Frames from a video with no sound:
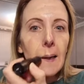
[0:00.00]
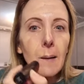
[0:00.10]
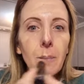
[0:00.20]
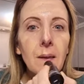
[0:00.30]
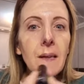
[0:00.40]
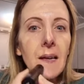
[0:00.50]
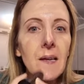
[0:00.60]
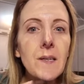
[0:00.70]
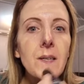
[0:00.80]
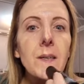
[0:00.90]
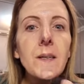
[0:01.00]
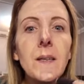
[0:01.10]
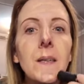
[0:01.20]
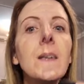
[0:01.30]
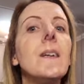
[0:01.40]
application.
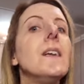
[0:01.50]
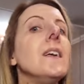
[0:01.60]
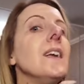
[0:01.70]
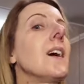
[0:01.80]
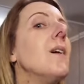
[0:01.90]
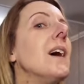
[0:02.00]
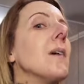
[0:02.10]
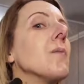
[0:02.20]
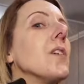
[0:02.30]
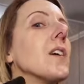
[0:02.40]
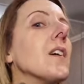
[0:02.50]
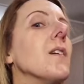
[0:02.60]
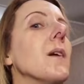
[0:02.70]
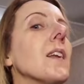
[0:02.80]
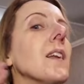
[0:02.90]
Now I'm gonna
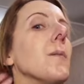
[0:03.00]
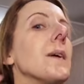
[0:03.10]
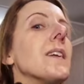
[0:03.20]
go a little bit